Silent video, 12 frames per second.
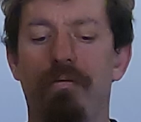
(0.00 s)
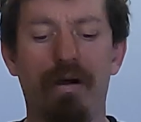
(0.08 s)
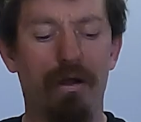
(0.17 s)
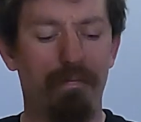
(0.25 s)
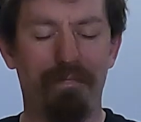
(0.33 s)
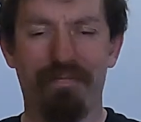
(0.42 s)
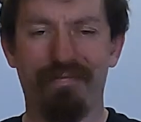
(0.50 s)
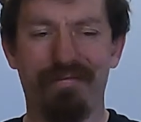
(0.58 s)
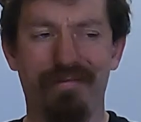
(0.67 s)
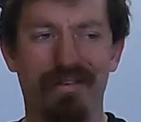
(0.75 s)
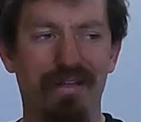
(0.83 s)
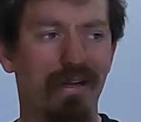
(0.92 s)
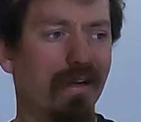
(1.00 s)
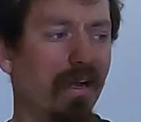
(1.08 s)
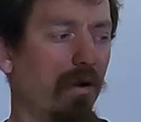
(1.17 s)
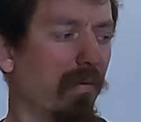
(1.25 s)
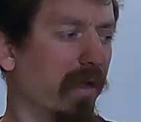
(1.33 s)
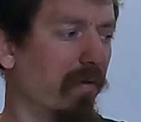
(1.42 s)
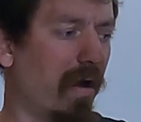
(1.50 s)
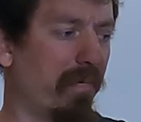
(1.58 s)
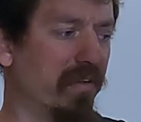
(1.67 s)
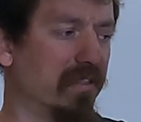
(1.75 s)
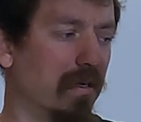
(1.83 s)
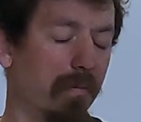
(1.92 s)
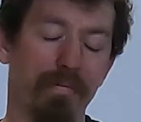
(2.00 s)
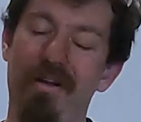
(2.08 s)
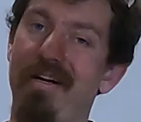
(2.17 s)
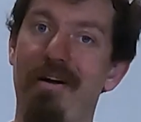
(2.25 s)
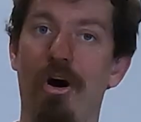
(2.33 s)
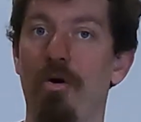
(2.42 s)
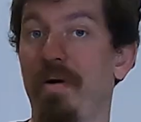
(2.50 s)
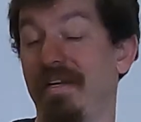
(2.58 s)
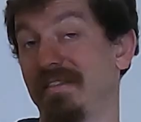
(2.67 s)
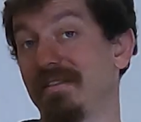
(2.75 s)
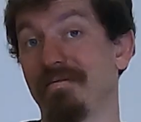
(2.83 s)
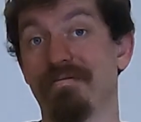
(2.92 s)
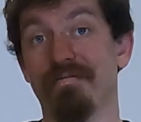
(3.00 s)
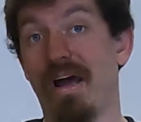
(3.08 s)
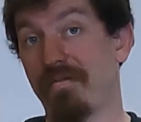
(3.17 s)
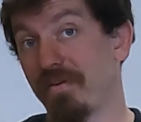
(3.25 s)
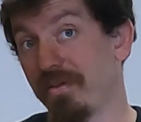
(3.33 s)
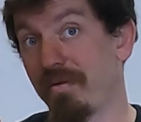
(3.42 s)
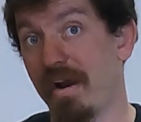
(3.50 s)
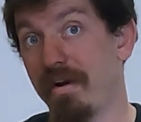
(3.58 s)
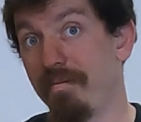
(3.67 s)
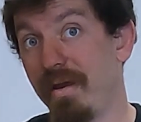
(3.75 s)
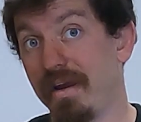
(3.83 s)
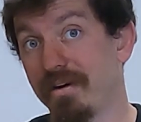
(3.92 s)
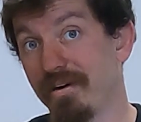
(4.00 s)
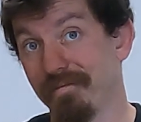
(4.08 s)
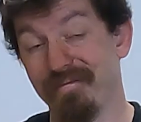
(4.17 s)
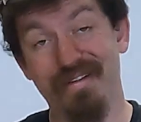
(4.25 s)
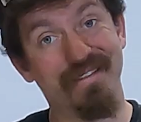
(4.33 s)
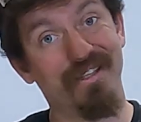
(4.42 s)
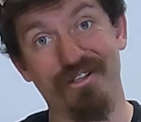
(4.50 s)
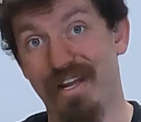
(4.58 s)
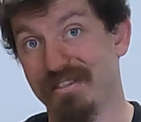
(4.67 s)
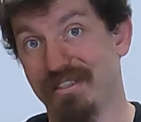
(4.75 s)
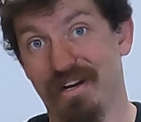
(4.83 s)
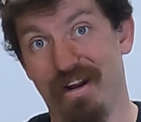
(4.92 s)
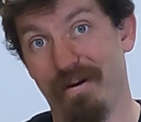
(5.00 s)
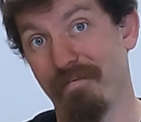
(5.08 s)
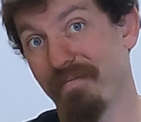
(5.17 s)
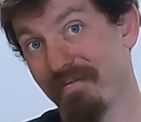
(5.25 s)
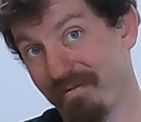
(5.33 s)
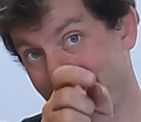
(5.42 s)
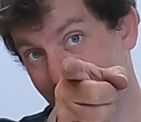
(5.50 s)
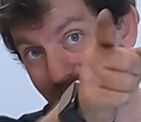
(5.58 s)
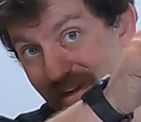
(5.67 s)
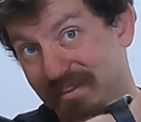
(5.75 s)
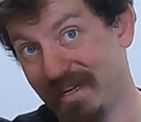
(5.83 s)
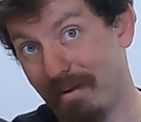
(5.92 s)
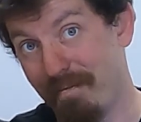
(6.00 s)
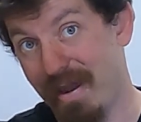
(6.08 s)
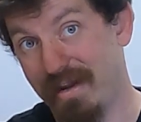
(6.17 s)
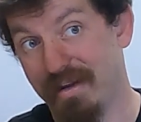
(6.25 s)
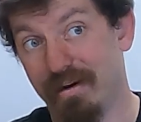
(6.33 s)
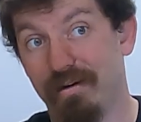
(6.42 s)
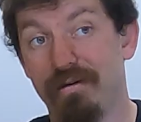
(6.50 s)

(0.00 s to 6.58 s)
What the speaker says: Well, how are we gonna wrap this up? Like always, Matt from The Random Maker. Until next time, let's get making.